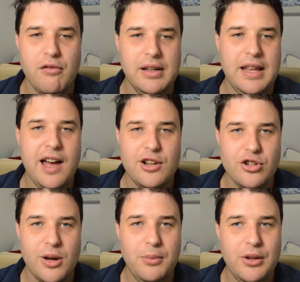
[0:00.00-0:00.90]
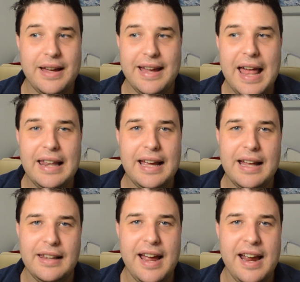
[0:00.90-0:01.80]
really hard job. Look at Kelly
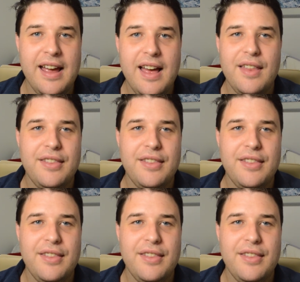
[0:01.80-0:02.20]
Calais.